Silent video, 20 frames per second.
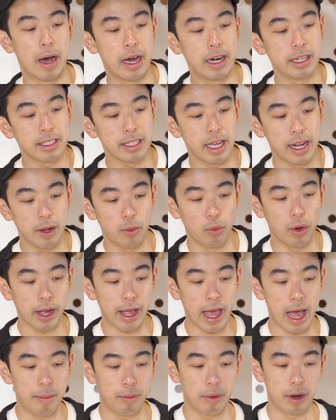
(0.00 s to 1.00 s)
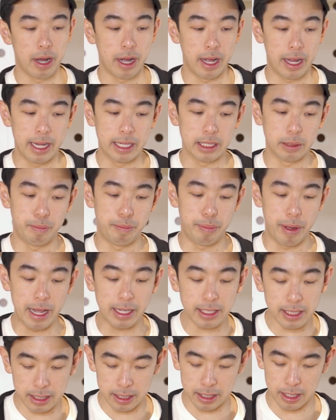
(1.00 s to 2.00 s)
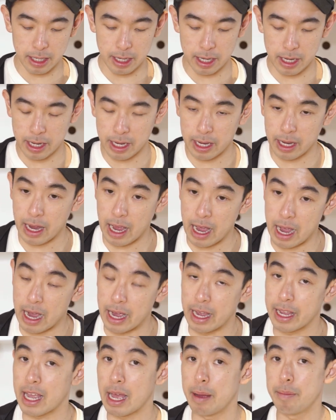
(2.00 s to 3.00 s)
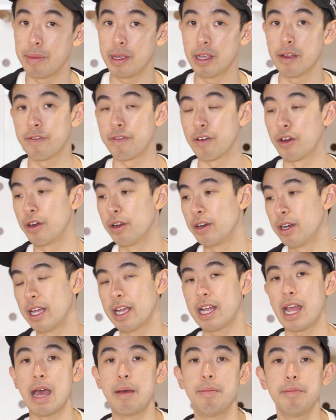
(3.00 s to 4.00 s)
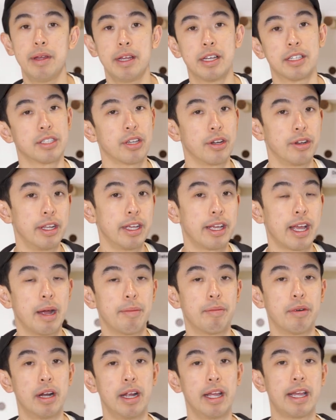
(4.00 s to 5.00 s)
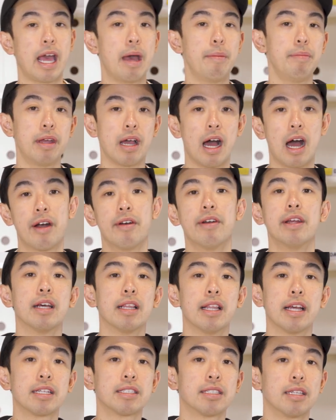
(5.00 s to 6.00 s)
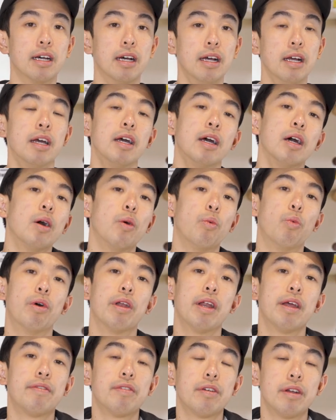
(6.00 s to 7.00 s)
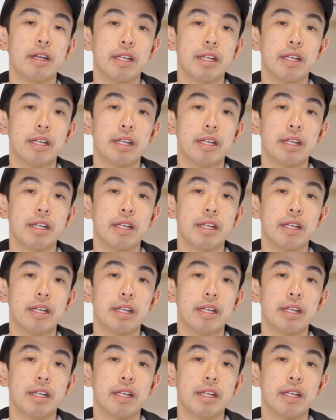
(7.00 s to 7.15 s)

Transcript: Understanding what camera is best. It can be a phone, it can be a Sony camera, it can be ARRI Alexa, whatever it